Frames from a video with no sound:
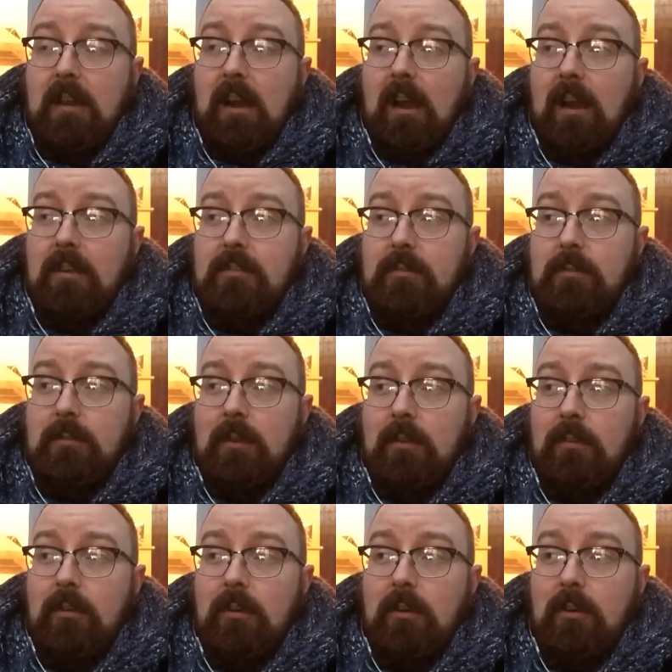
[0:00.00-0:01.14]
I do not
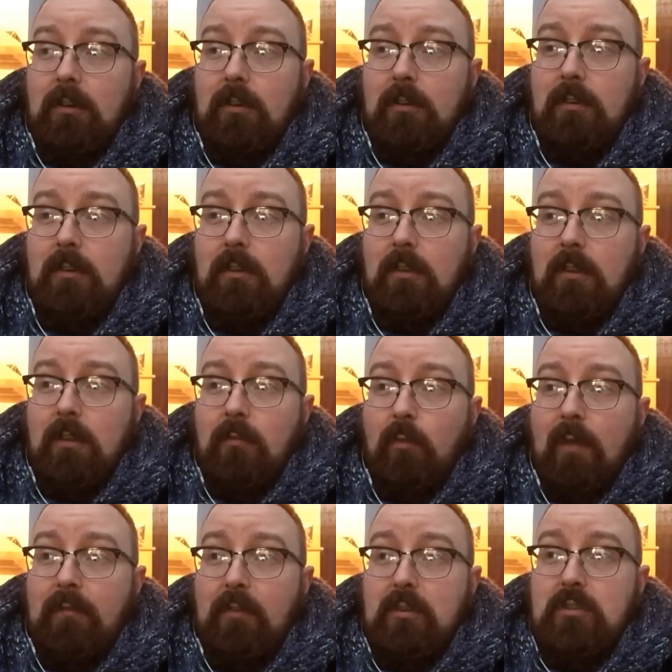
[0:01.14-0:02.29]
know
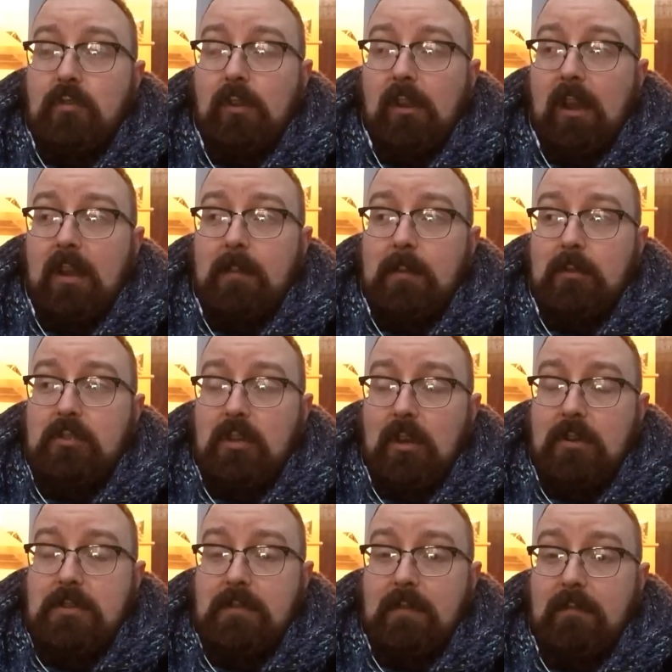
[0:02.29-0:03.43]
whether it's a reliable
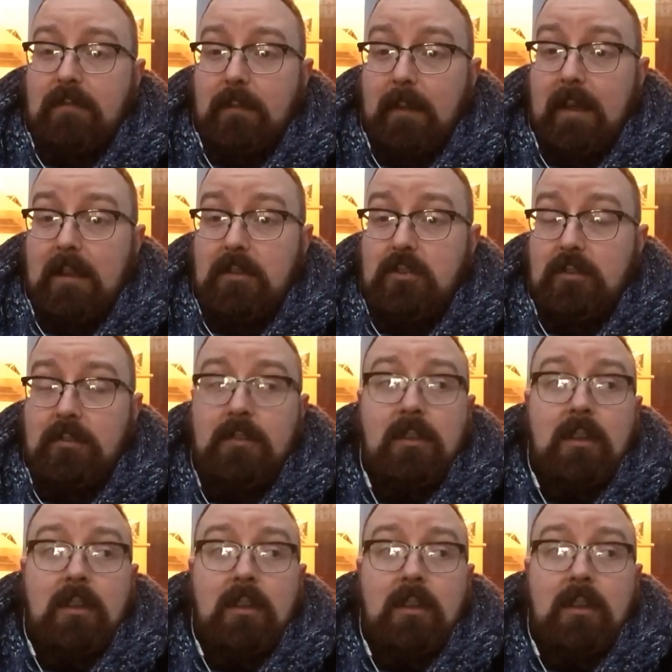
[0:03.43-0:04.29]
source of information.